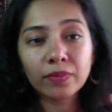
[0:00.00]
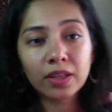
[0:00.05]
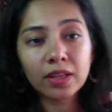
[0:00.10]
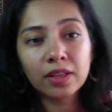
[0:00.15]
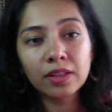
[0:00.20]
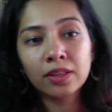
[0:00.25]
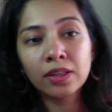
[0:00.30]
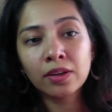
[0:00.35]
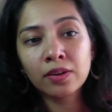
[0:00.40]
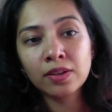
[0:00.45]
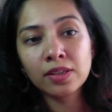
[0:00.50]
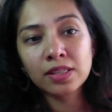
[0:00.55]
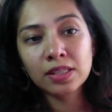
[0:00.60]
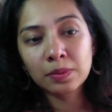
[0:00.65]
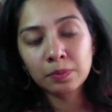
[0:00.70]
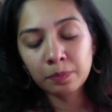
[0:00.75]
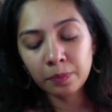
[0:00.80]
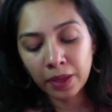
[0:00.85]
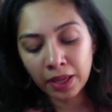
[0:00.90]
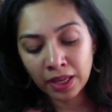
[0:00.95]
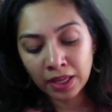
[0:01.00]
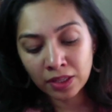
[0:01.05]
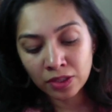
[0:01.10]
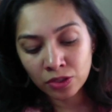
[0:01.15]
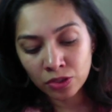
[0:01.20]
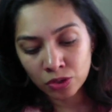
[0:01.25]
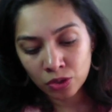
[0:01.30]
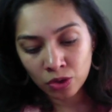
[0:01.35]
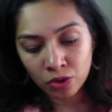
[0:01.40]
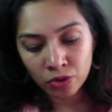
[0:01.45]
There is some pain,
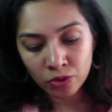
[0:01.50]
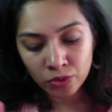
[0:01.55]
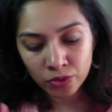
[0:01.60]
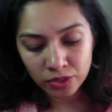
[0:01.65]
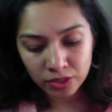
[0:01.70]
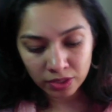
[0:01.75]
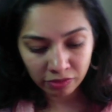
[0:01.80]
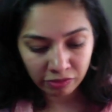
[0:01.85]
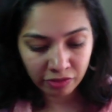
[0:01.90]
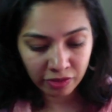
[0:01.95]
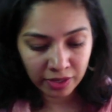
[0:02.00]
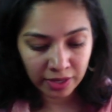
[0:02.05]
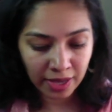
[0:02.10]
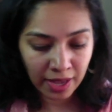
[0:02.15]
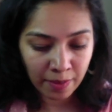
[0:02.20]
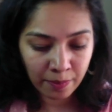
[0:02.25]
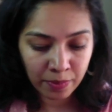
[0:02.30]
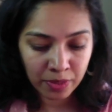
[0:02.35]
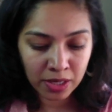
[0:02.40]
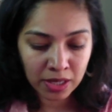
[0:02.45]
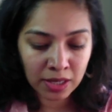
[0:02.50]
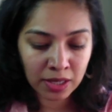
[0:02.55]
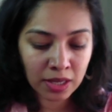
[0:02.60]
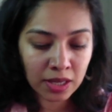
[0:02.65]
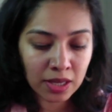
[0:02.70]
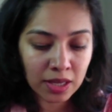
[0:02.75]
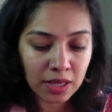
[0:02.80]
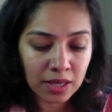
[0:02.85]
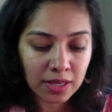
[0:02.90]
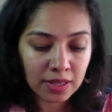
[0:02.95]
sorrow, suffering happening.
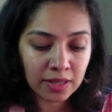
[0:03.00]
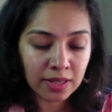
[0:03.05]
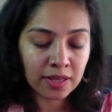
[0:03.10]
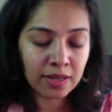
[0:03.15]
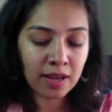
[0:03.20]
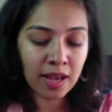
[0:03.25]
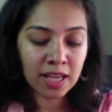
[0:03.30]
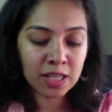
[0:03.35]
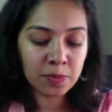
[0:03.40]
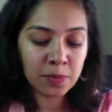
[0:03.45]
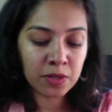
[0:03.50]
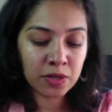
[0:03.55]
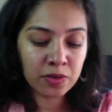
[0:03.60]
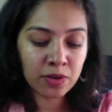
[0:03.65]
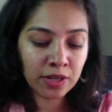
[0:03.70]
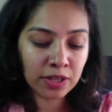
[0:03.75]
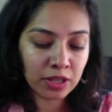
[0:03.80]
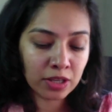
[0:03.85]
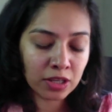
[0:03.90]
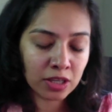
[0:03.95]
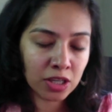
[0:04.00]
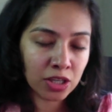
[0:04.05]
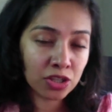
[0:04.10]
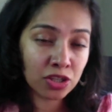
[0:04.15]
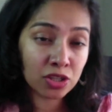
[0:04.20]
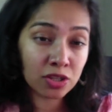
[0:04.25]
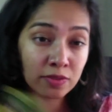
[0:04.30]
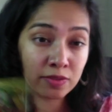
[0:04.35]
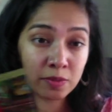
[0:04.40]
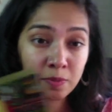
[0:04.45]
There has been a
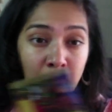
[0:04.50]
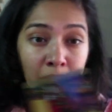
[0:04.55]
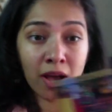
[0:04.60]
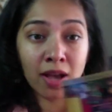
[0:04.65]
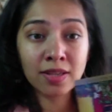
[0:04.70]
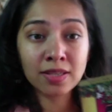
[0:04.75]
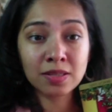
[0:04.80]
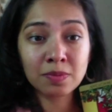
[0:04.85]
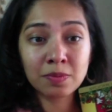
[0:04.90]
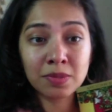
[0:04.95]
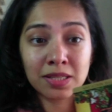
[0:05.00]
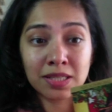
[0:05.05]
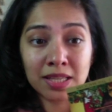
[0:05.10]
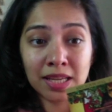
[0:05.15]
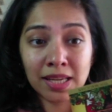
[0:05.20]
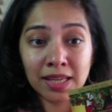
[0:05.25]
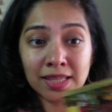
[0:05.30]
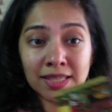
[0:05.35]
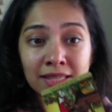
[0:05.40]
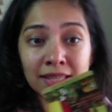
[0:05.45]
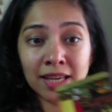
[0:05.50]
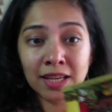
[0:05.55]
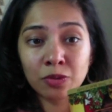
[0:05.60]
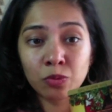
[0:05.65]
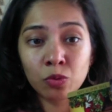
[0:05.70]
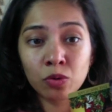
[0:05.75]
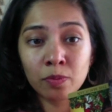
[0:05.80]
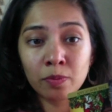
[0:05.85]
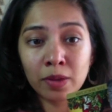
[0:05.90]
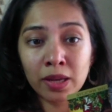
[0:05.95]
recognition of the past mistakes that
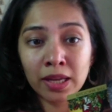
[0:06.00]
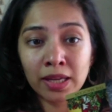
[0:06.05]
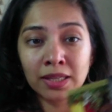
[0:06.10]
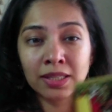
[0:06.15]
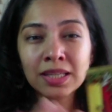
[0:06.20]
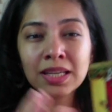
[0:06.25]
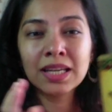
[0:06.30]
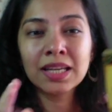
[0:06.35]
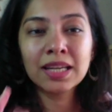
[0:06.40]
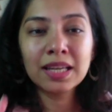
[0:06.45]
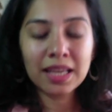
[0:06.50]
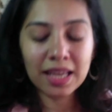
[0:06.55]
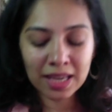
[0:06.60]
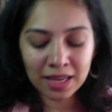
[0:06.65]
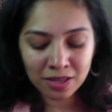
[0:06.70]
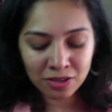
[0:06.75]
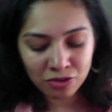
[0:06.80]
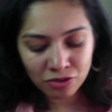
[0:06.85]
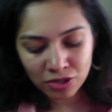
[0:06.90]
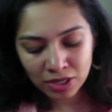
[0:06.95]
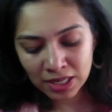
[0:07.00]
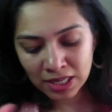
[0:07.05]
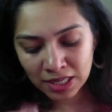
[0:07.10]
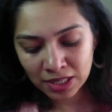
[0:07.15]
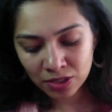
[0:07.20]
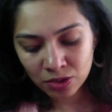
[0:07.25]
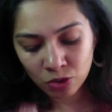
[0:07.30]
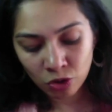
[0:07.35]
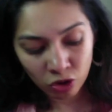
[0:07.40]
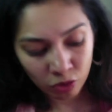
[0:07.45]
were made, and really
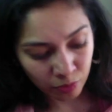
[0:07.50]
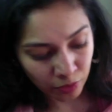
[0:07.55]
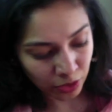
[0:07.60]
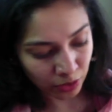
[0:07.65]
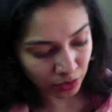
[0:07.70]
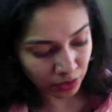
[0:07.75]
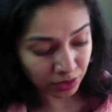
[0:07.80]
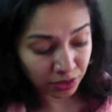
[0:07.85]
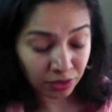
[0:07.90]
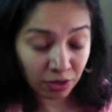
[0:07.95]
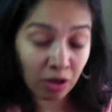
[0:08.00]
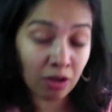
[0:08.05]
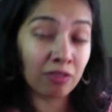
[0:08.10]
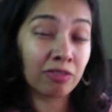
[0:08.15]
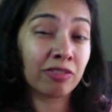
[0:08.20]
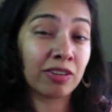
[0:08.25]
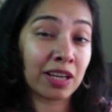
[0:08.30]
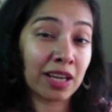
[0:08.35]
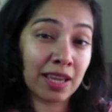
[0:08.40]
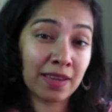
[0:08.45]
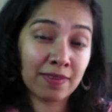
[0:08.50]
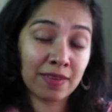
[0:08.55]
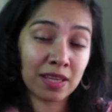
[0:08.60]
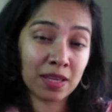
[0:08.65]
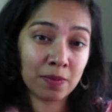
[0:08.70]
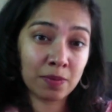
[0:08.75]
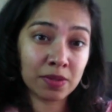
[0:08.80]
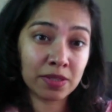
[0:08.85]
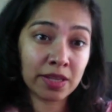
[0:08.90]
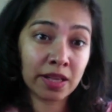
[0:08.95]
Scorpio is not forgiving
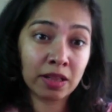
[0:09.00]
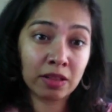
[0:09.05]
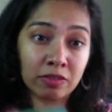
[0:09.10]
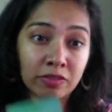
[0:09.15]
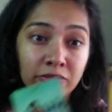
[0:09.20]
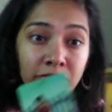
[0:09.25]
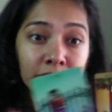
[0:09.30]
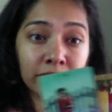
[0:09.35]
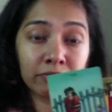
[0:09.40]
himself